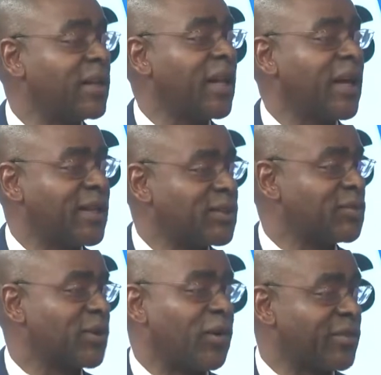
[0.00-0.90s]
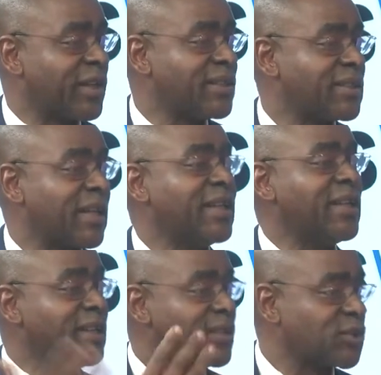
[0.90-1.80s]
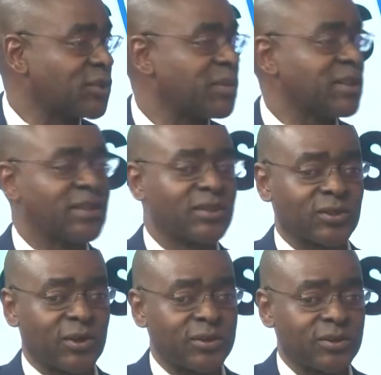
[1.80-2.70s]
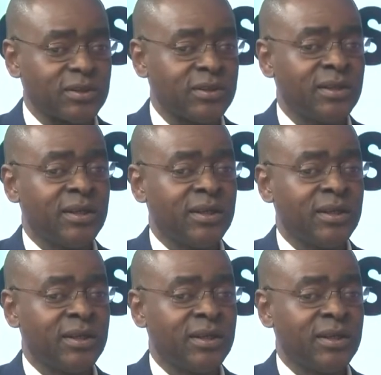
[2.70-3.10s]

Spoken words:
layers of governance and leadership in this country,